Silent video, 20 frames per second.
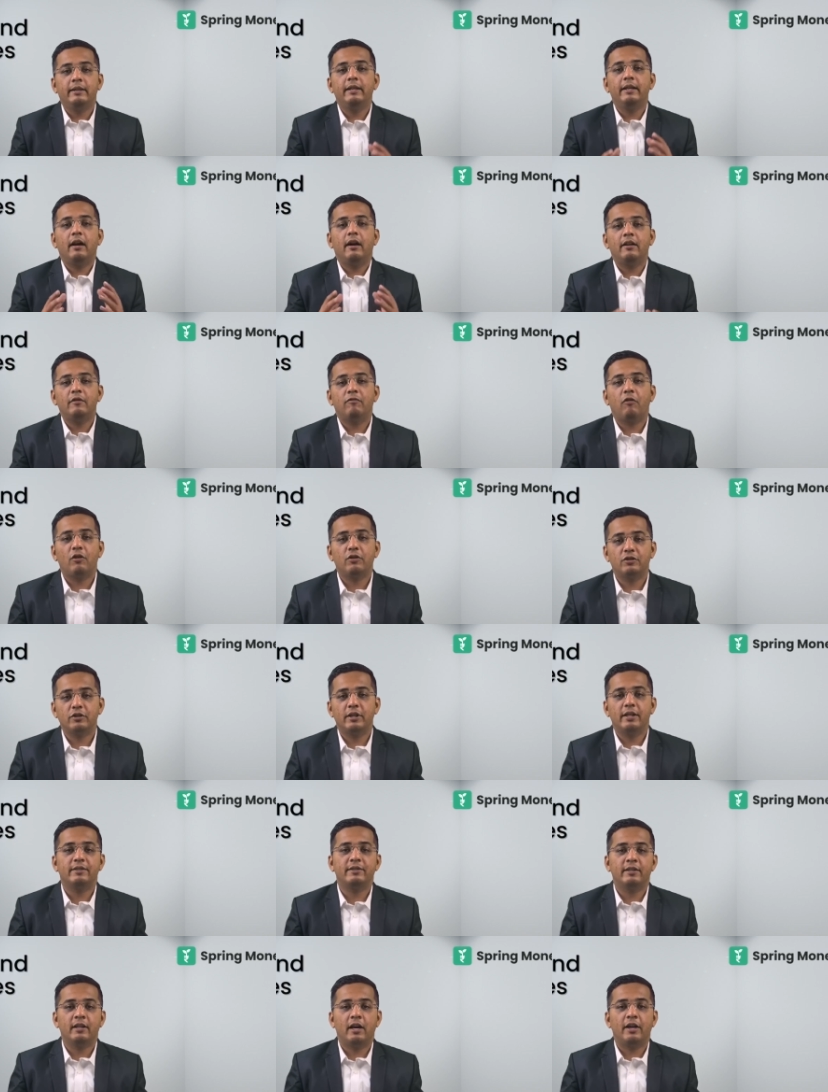In the unfortunate
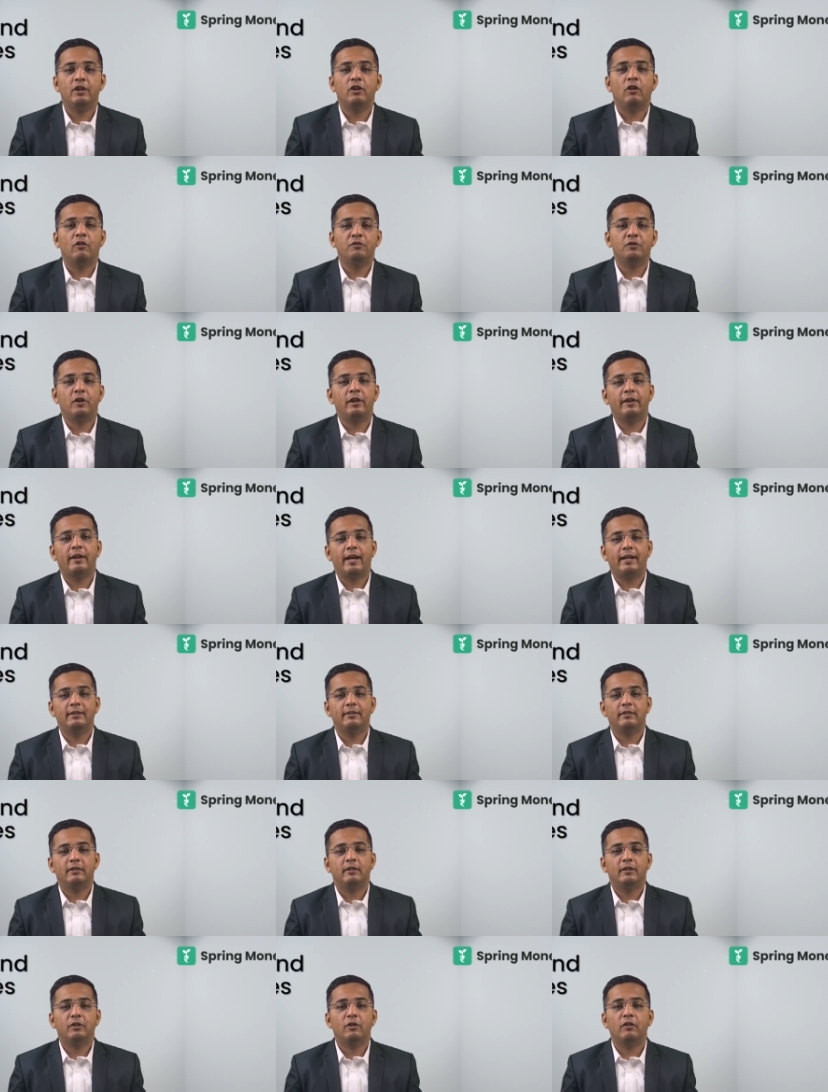scenario of your death,
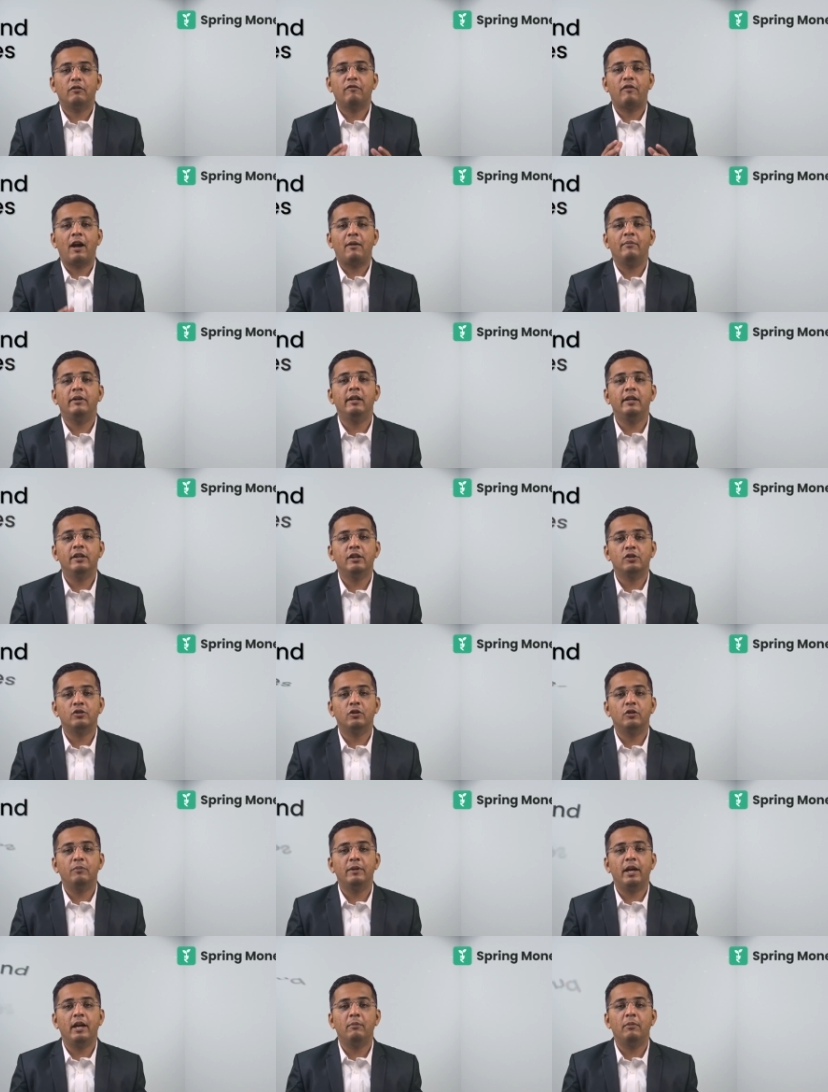your family should
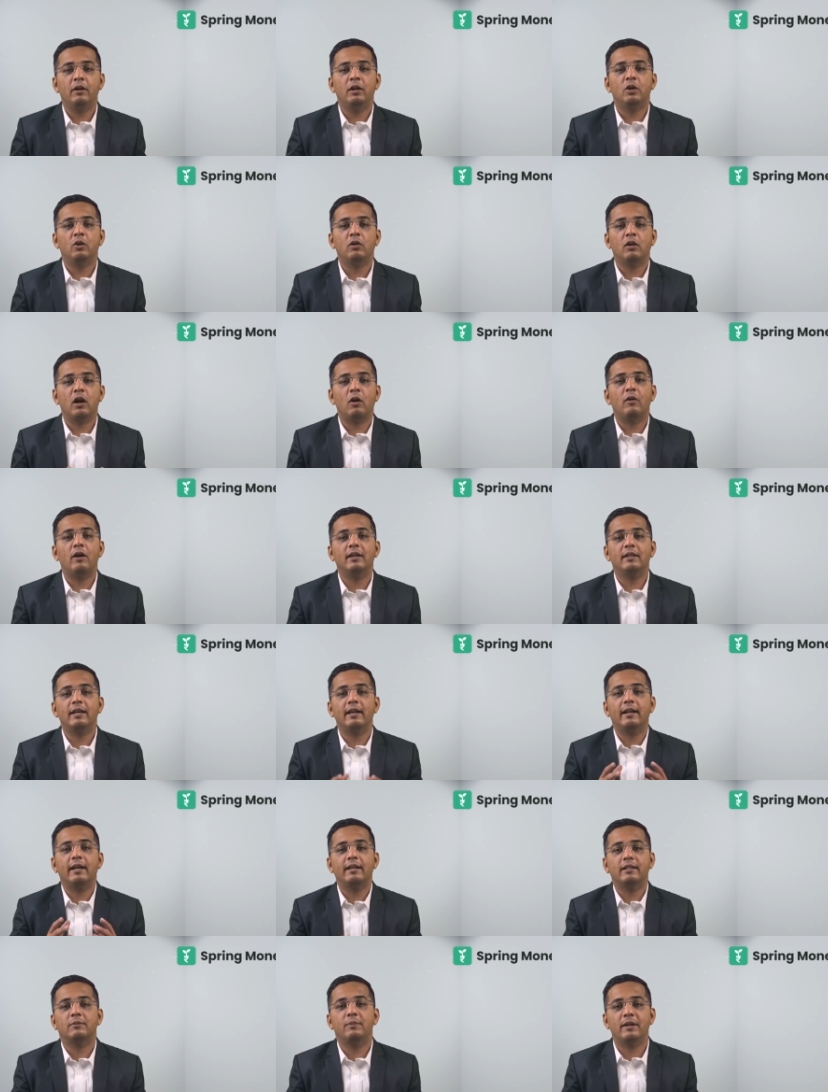be able to cover
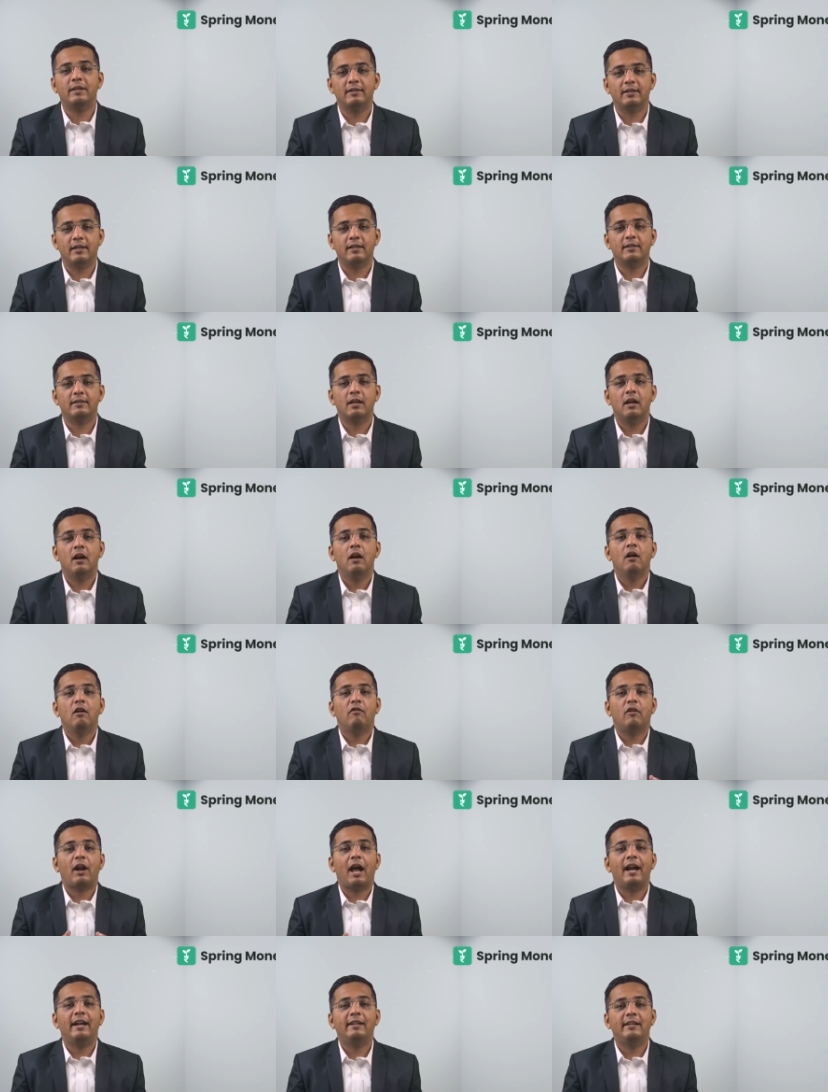their expenses for
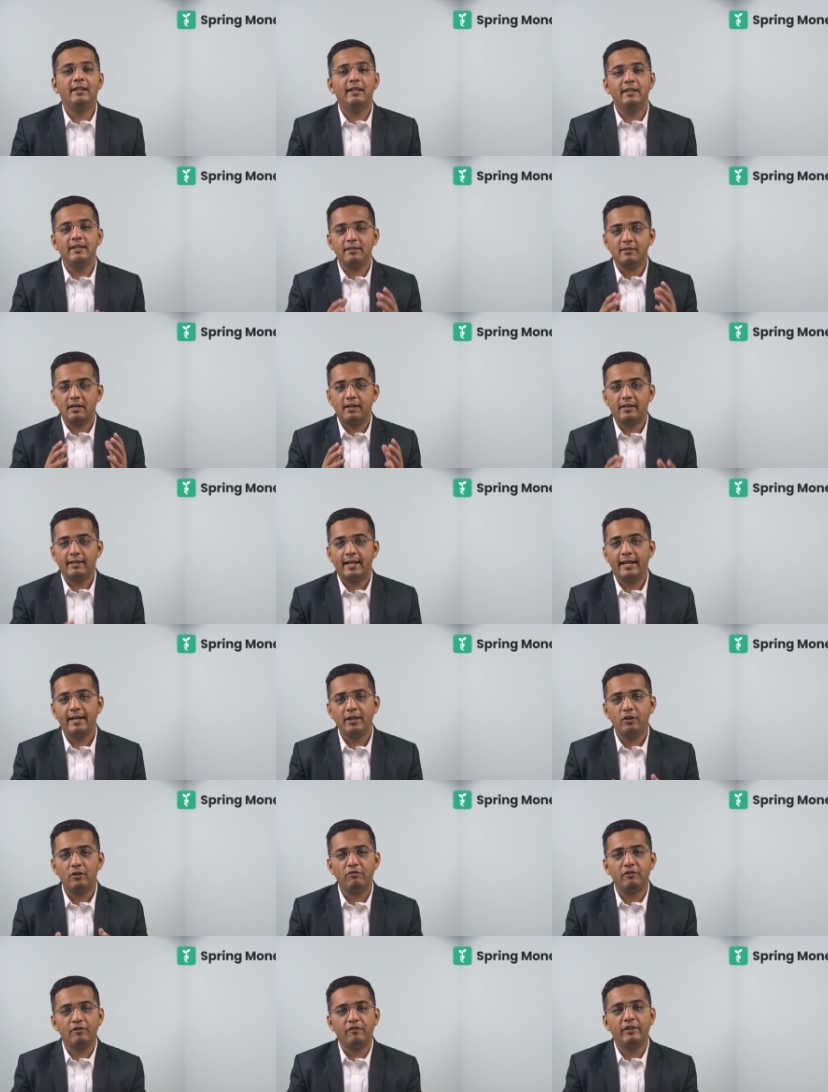at least 10
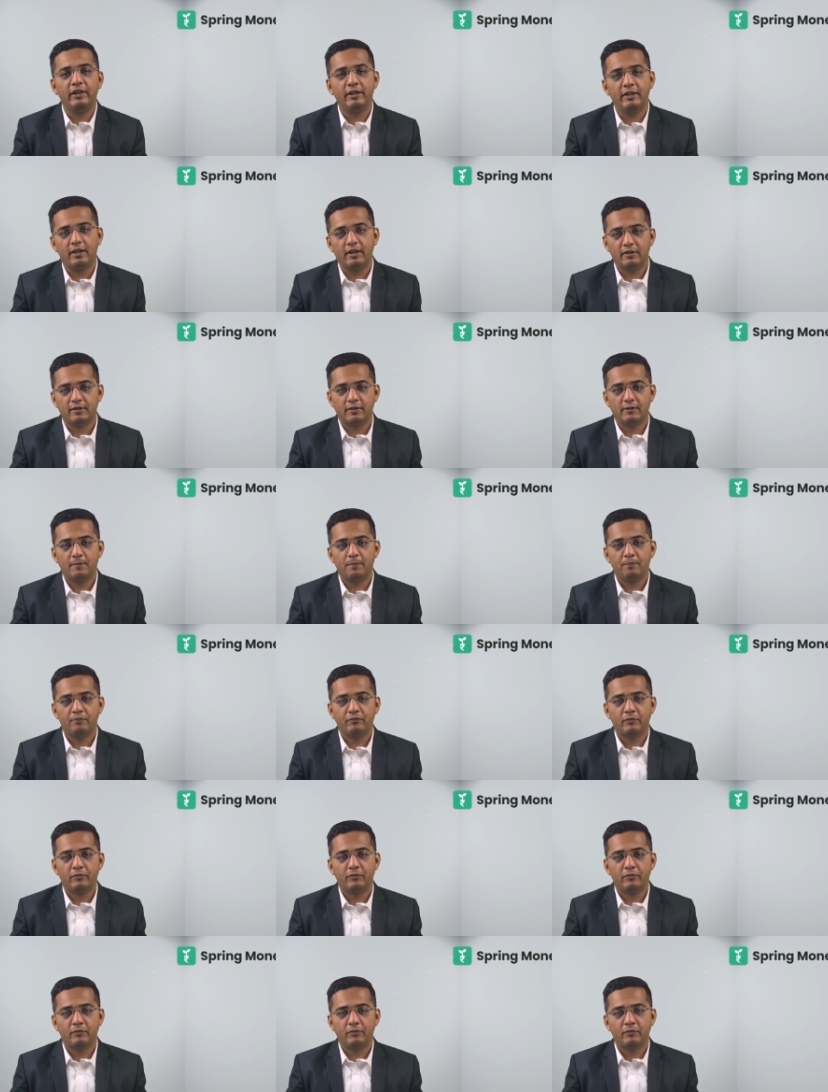to 15 years.